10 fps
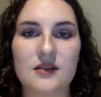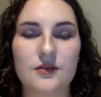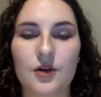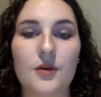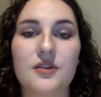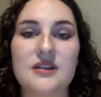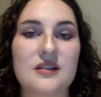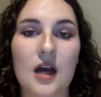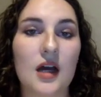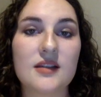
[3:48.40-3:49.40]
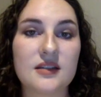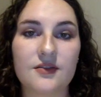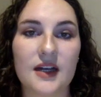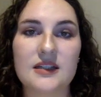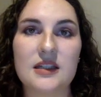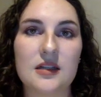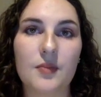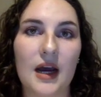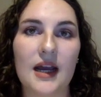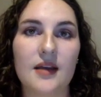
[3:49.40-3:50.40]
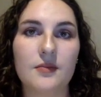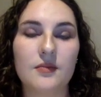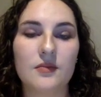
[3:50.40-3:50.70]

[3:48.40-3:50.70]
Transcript: growth is not affected by